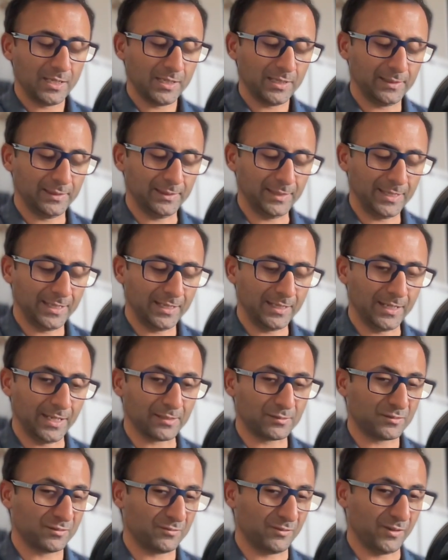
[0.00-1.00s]

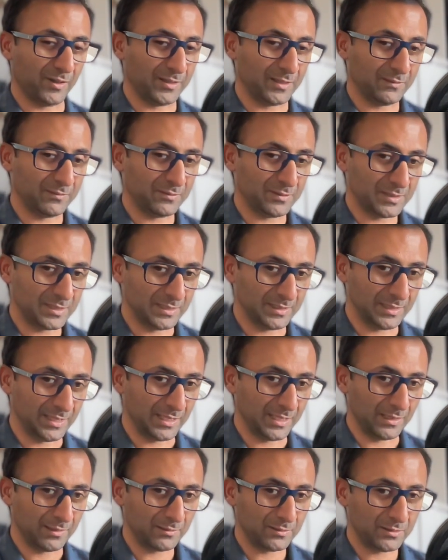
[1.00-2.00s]
neonates was very different
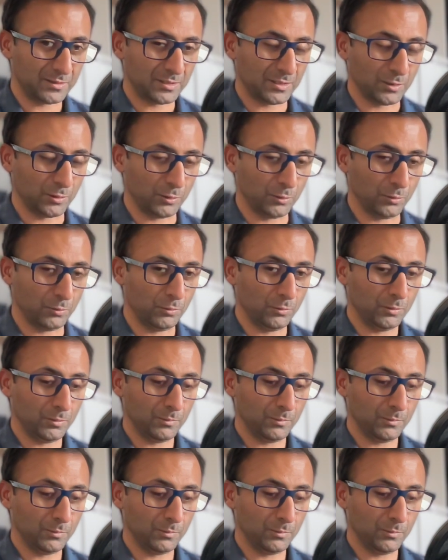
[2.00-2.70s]
to